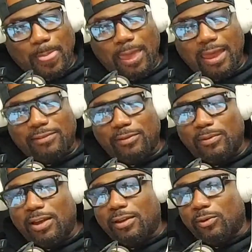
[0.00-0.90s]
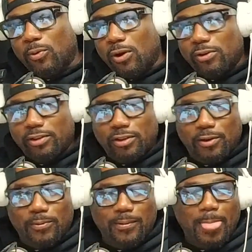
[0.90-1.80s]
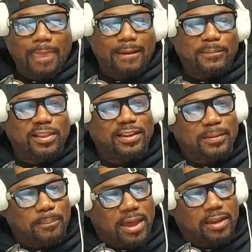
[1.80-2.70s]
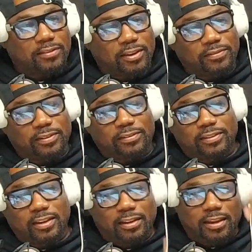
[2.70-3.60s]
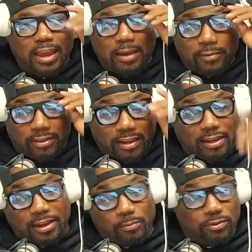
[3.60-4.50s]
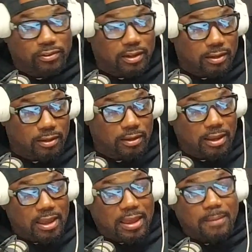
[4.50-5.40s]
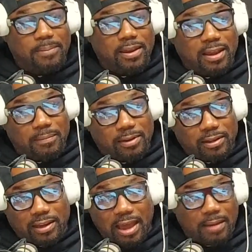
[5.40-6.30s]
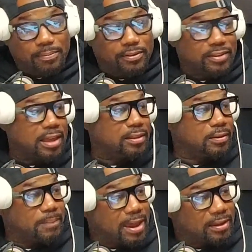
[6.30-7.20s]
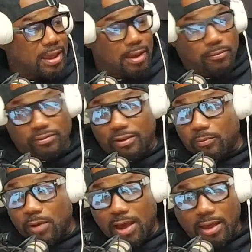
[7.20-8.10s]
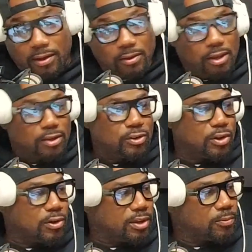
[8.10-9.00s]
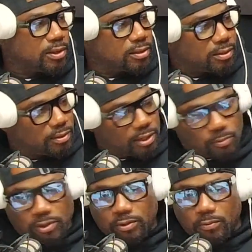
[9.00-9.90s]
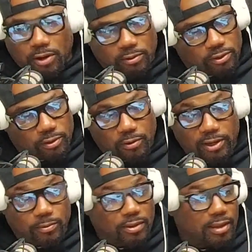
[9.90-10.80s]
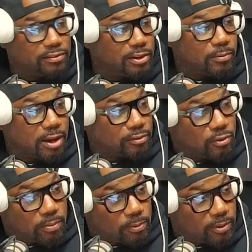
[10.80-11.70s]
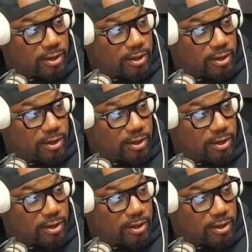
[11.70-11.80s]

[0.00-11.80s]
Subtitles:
as a grown adult, looking back just to see that everything he was done and being able to accomplish, I look back now and say, wow, he went to work. He was at Xerox Corporation.